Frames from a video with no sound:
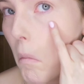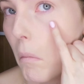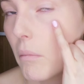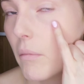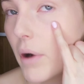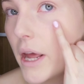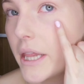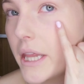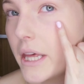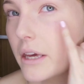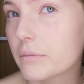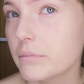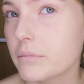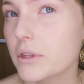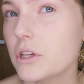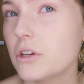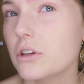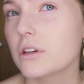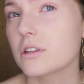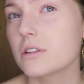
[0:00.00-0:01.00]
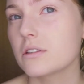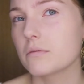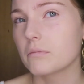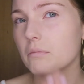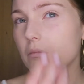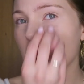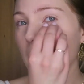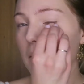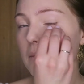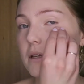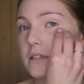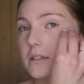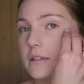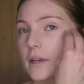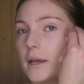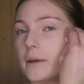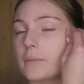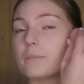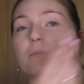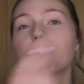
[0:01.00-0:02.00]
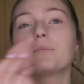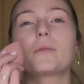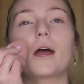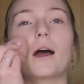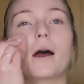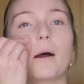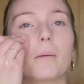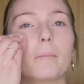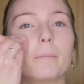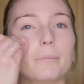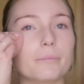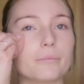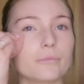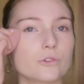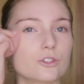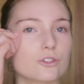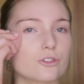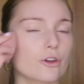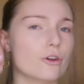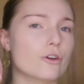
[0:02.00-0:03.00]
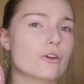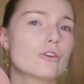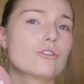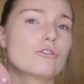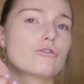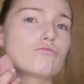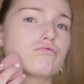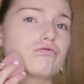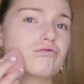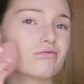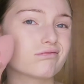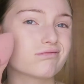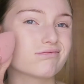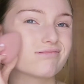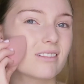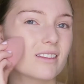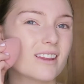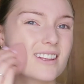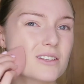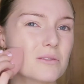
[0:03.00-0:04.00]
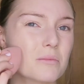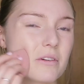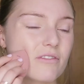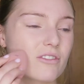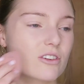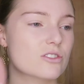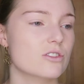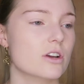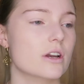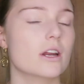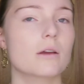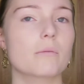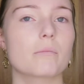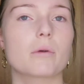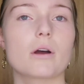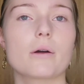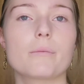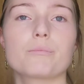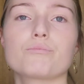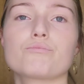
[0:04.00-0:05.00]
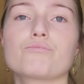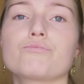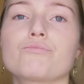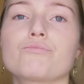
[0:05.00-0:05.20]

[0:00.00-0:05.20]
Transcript: right there that you can maybe see. So that's a bit frustrating, but